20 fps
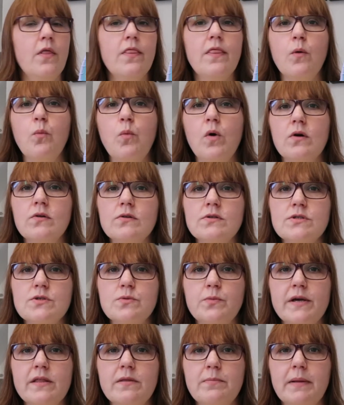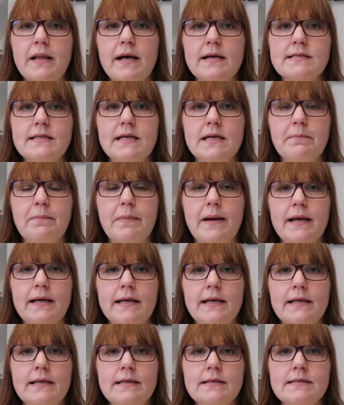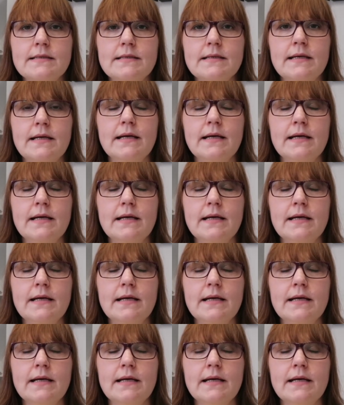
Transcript: the ones with plastic backings.